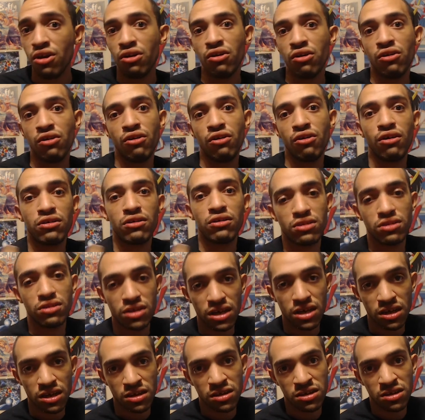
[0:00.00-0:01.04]
or
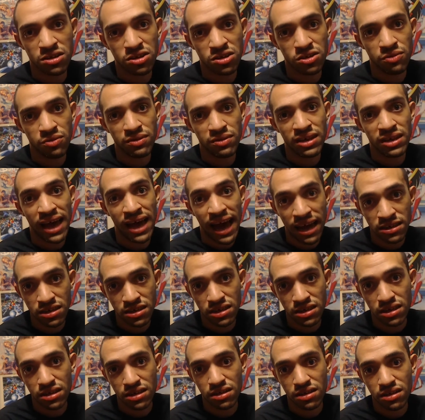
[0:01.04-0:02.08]
they could continue with the
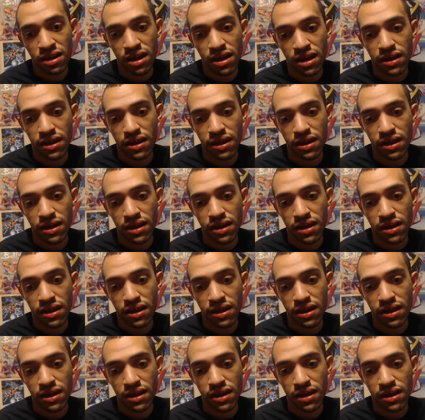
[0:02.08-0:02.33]
action